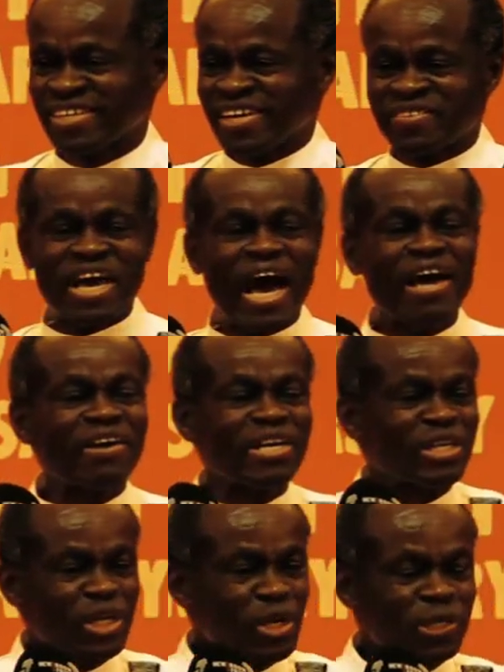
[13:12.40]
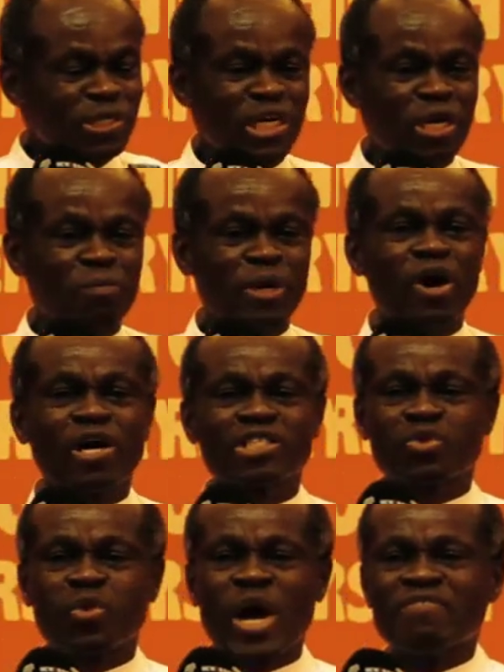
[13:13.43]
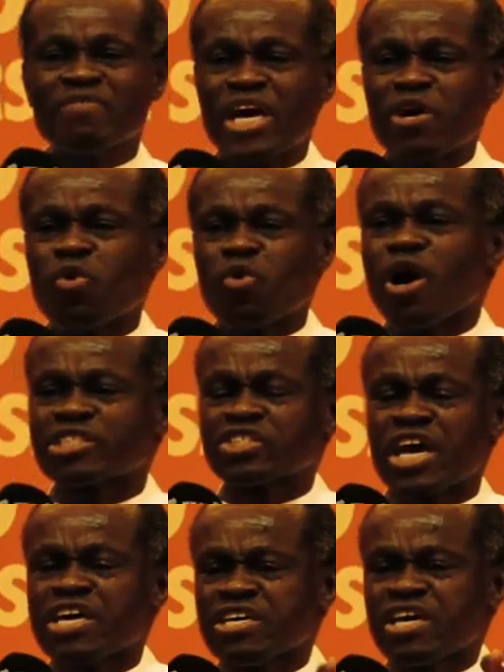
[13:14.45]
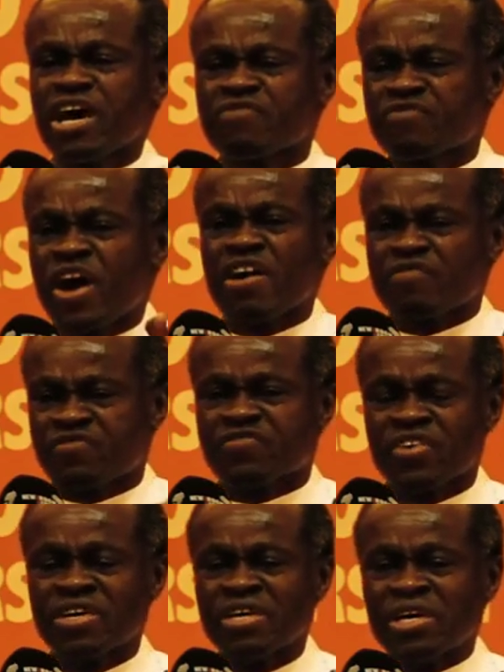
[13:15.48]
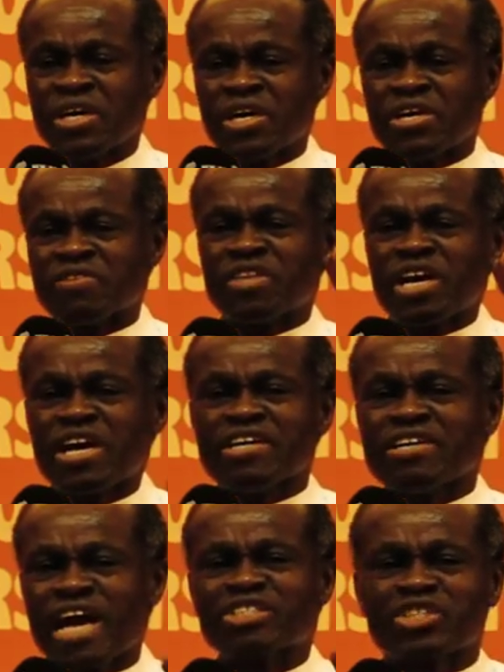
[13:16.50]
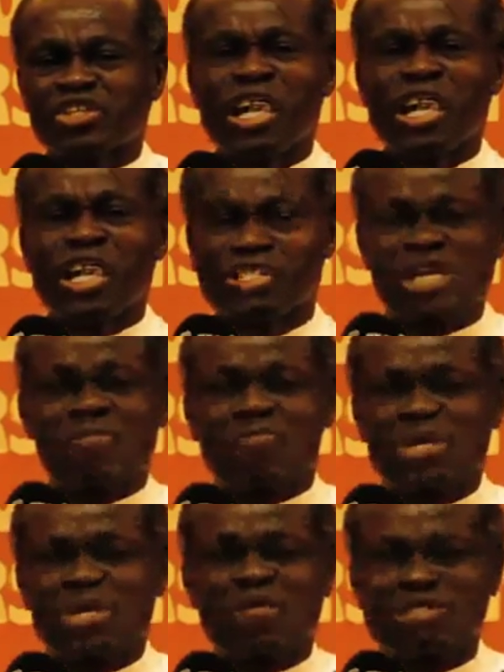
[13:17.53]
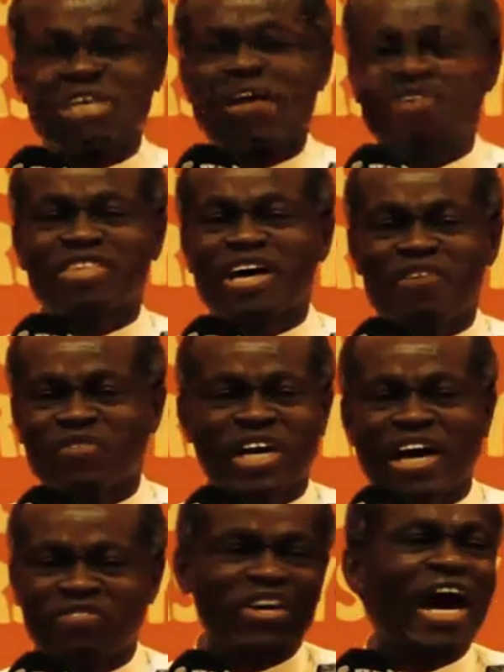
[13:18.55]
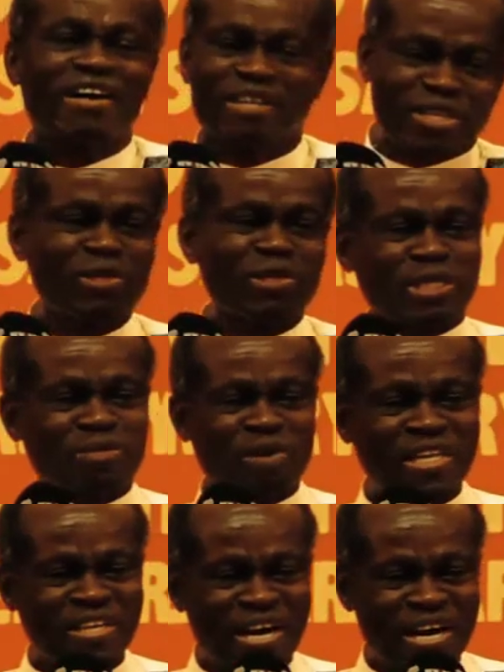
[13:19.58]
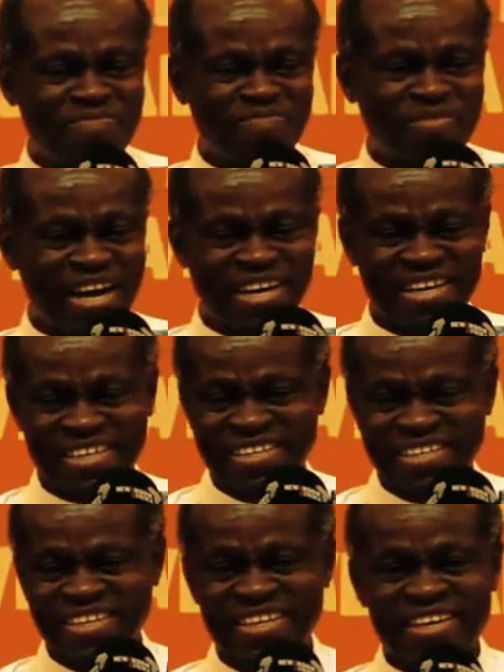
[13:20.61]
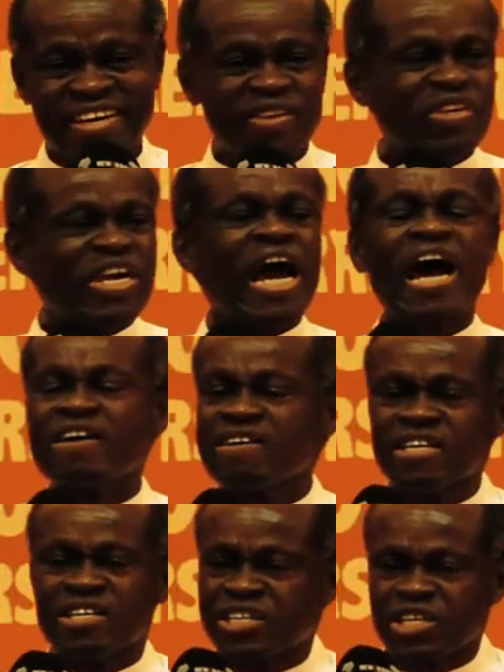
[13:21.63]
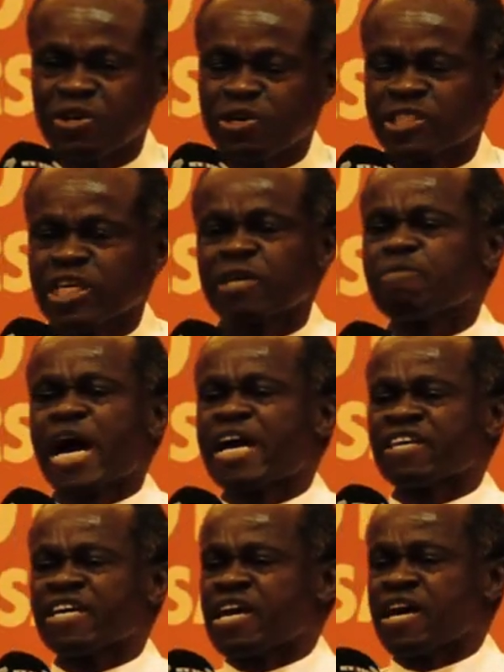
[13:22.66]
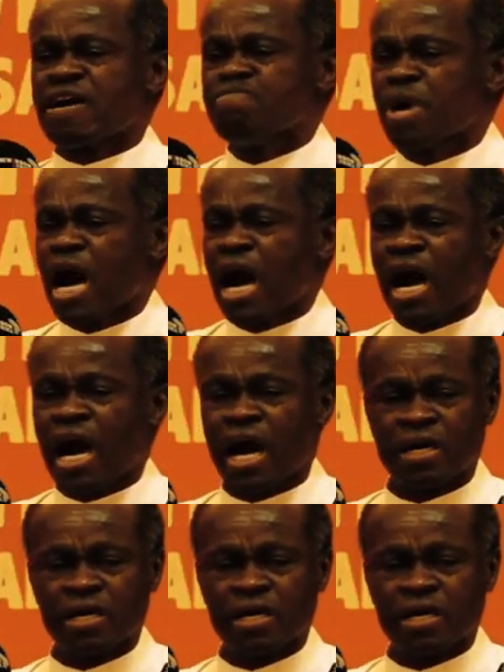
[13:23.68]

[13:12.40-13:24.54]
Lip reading: They are reducing because when they watch the EFF in the National Assembly of South Africa, they are reducing by the number. They are reducing by the number